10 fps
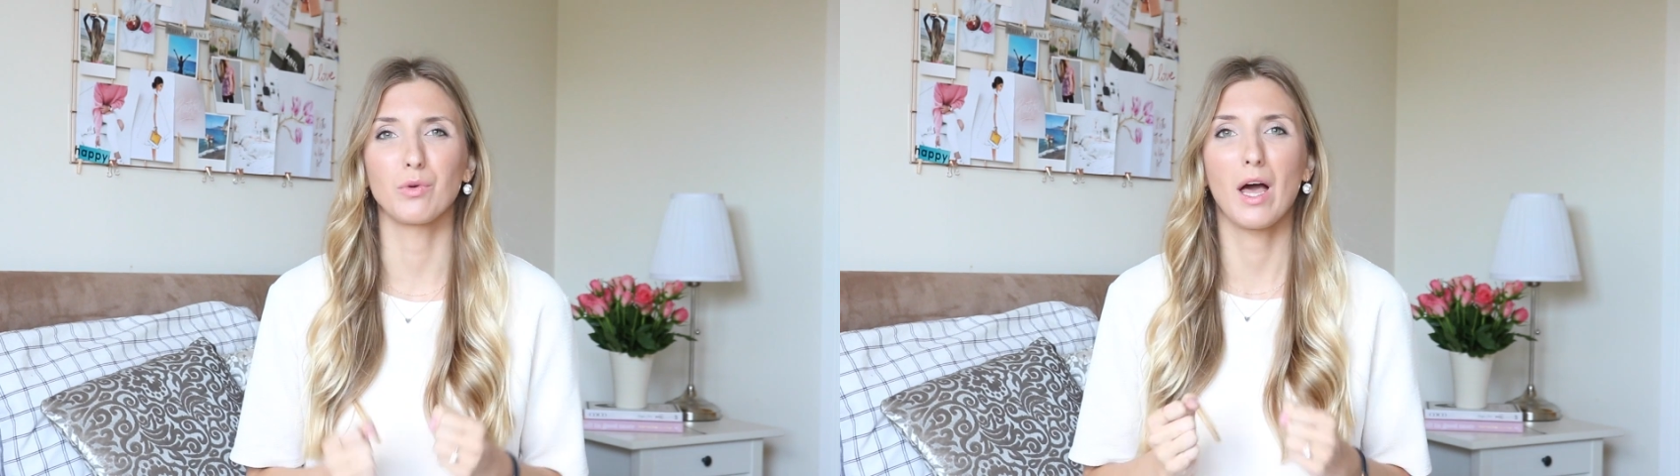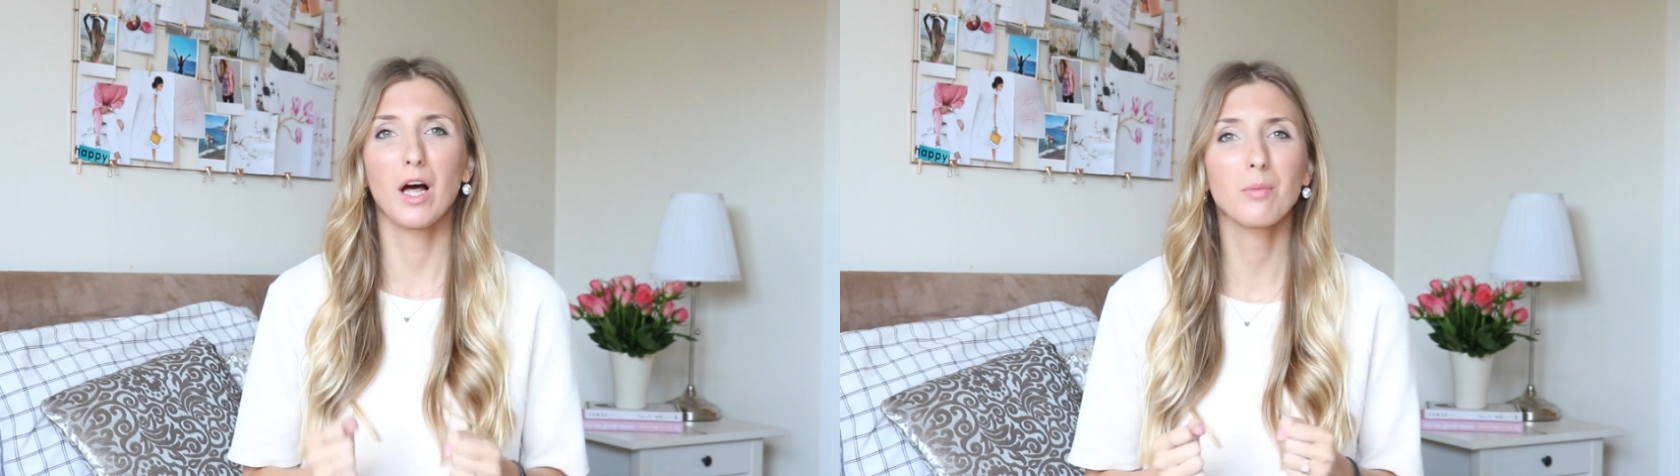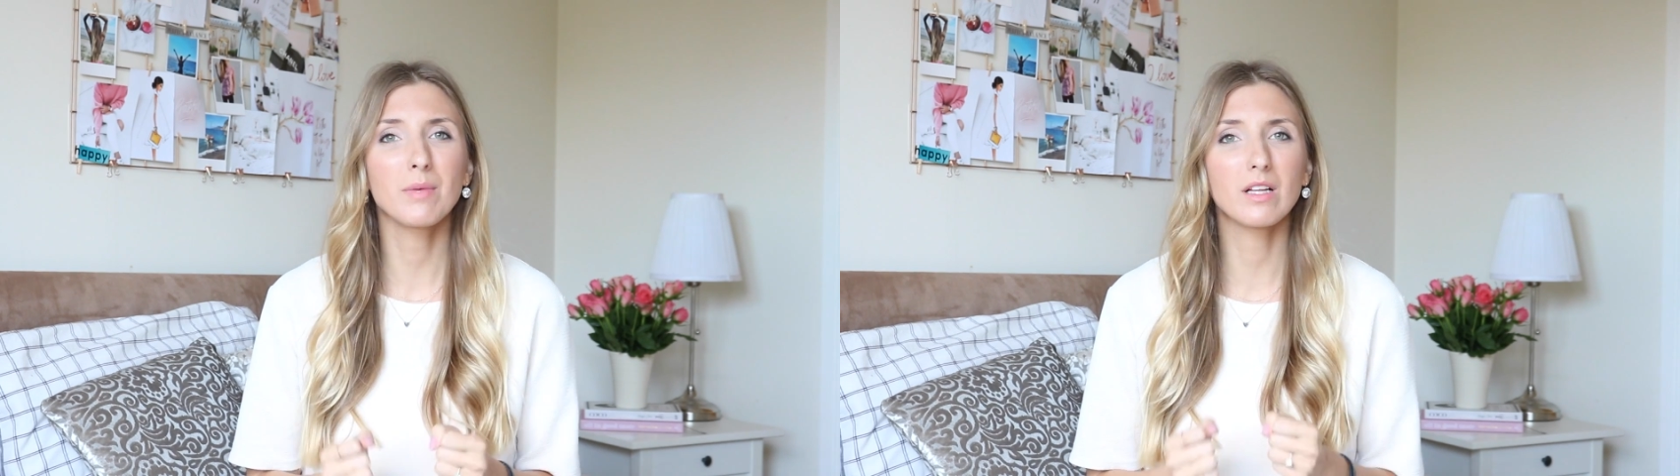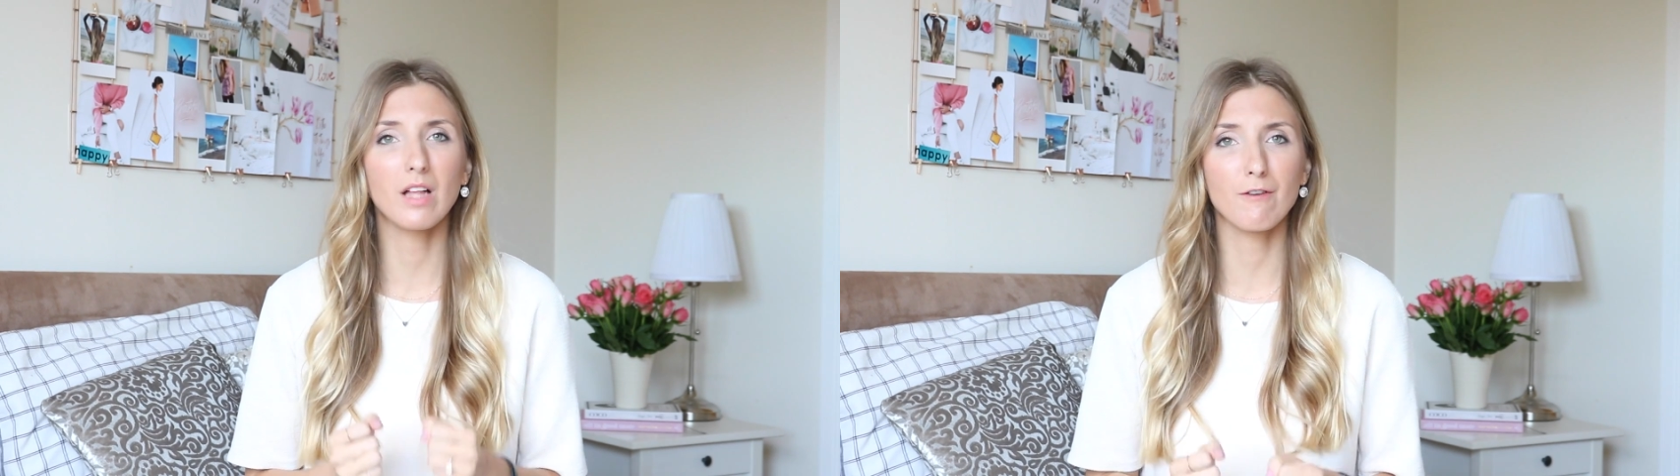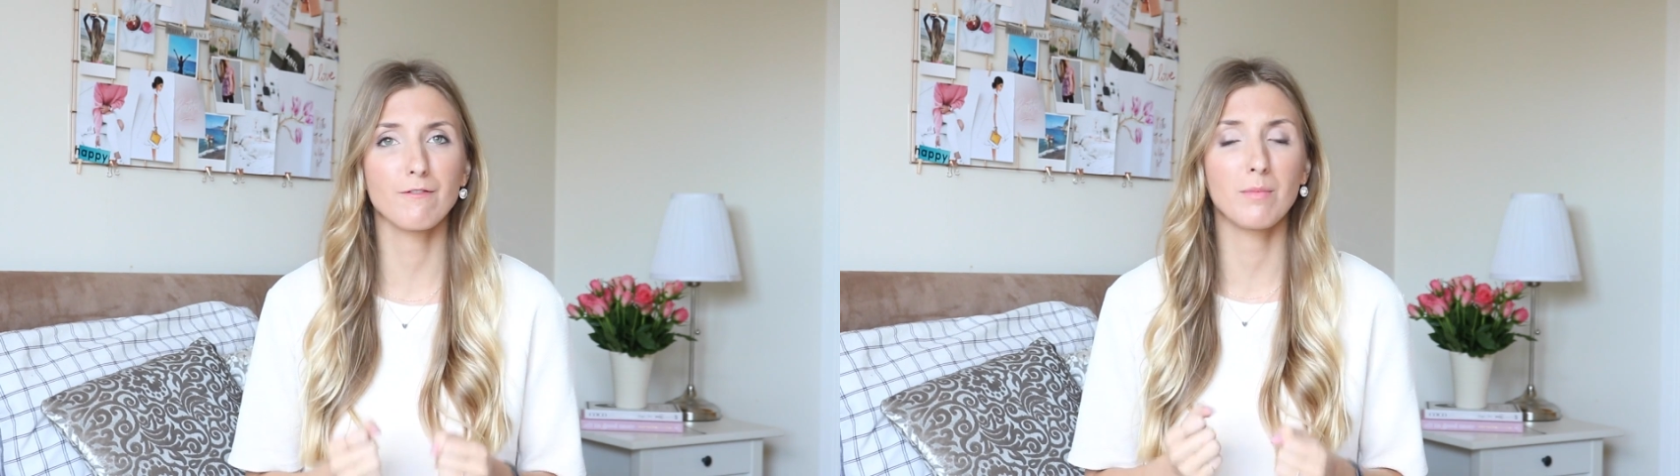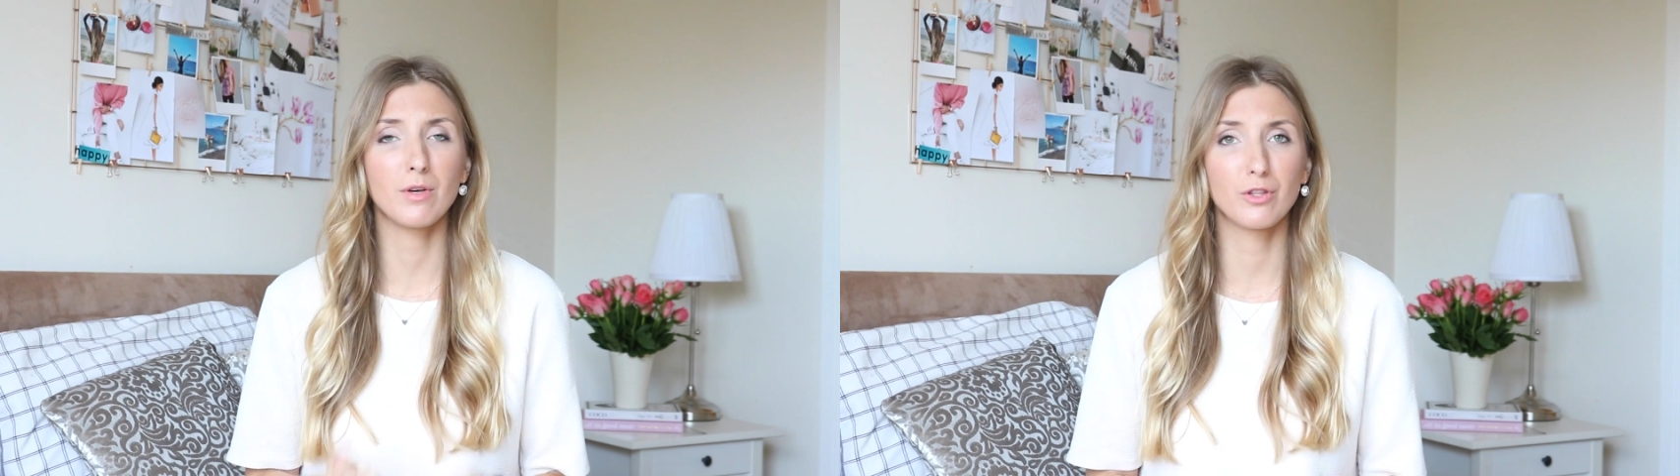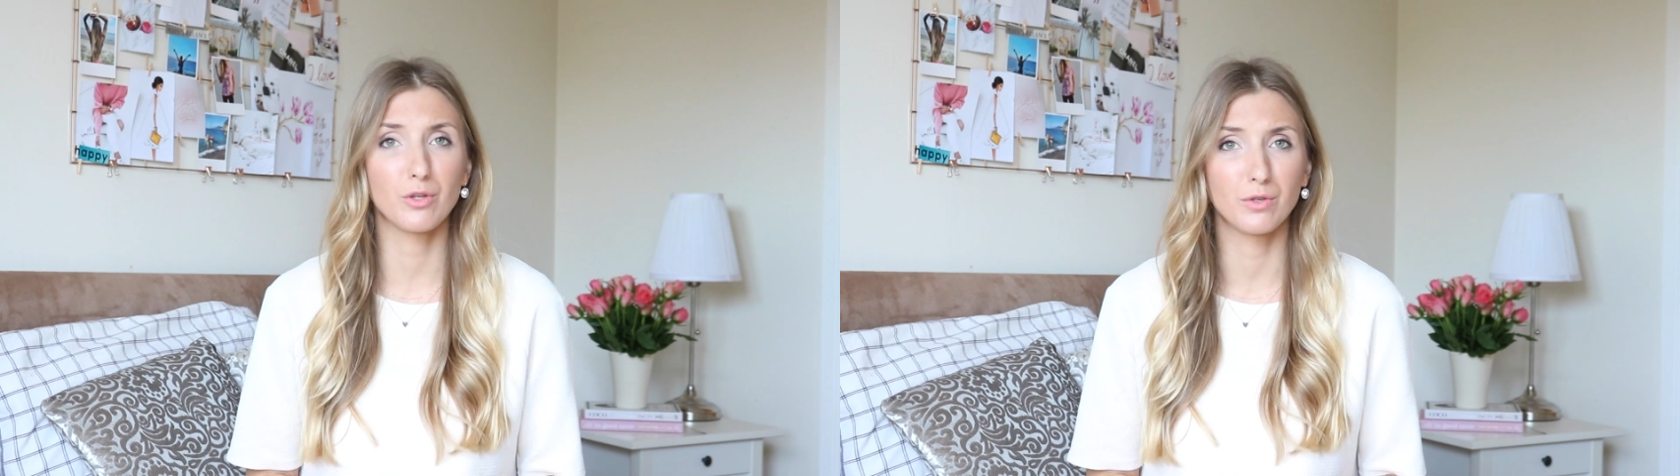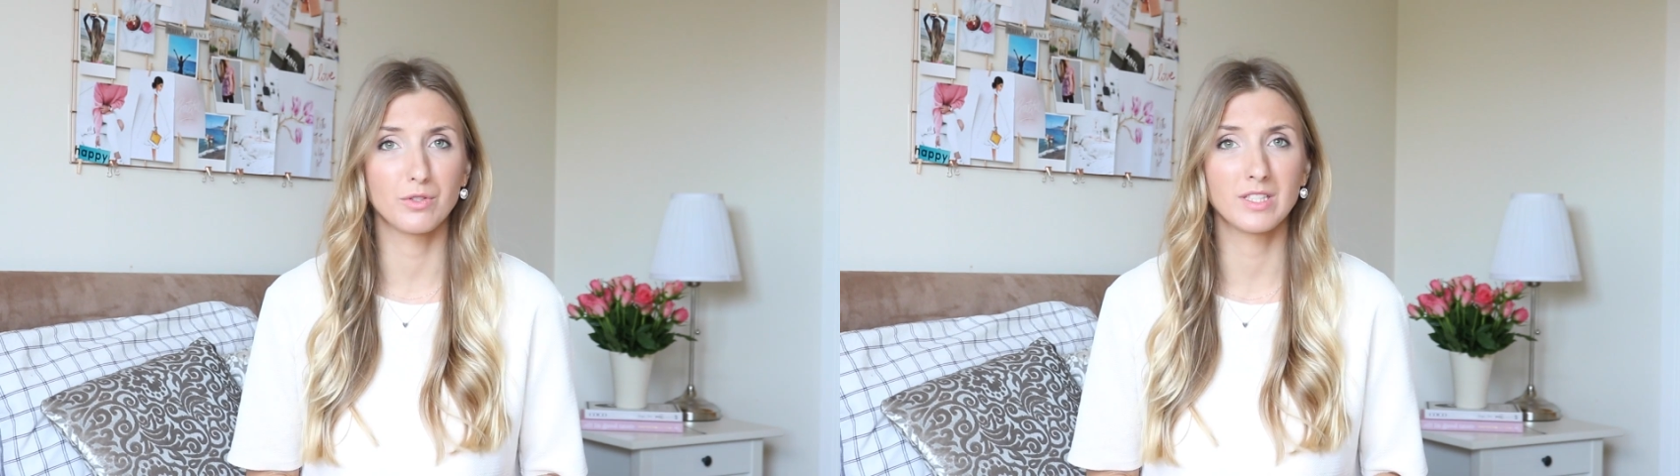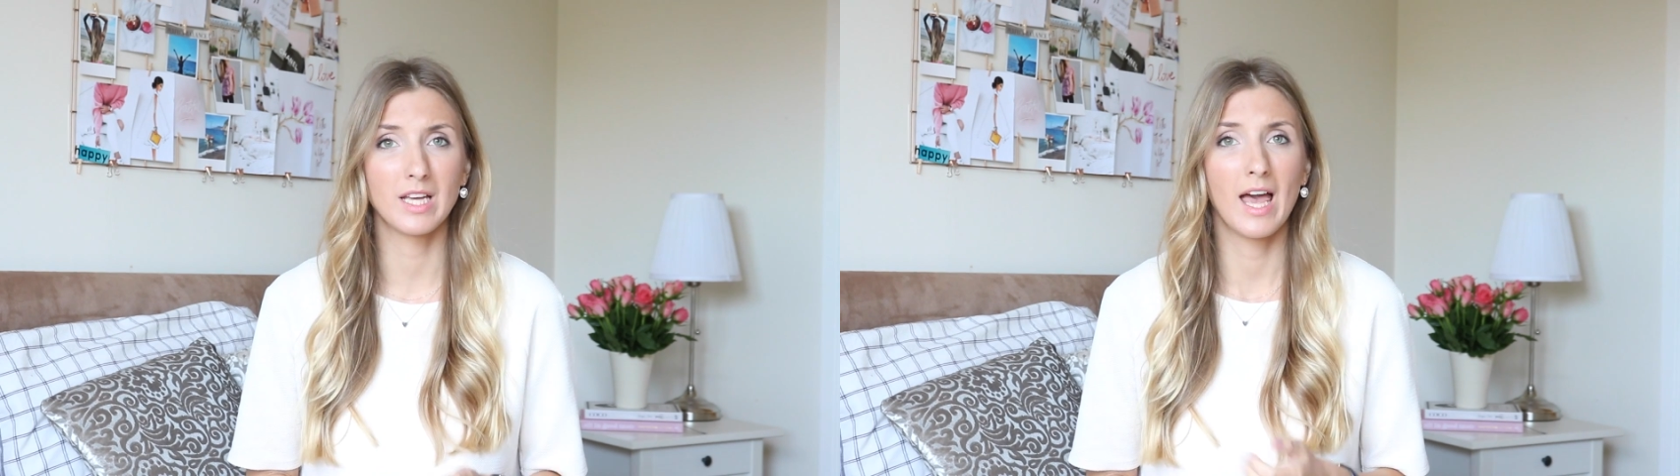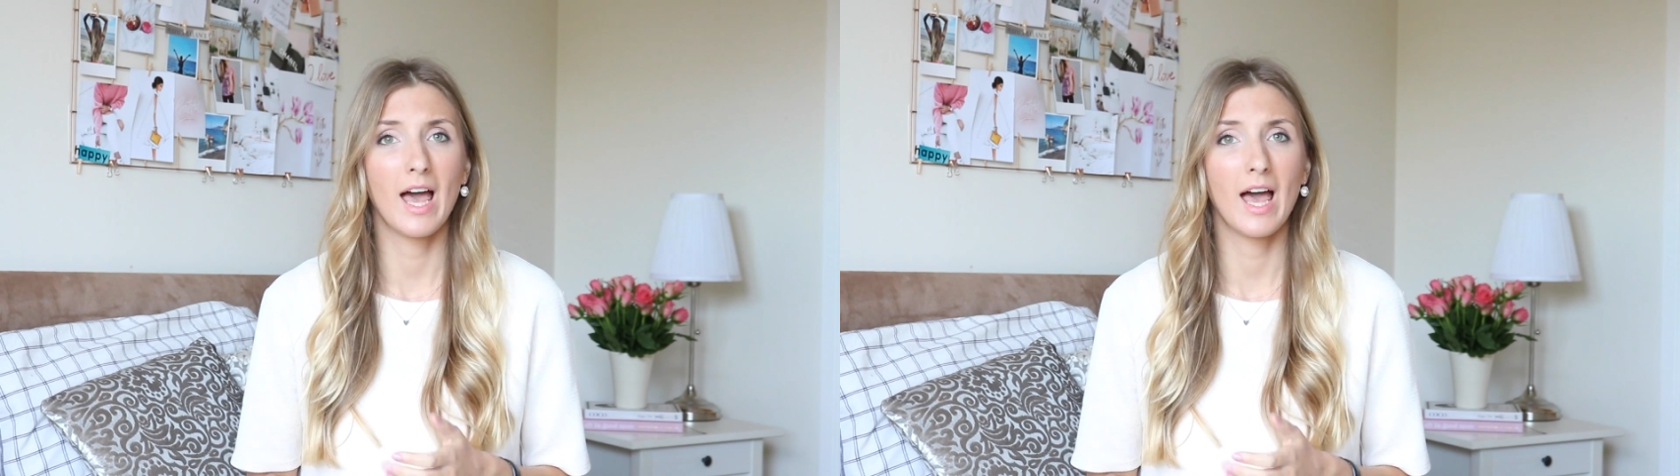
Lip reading: help me clarify my thoughts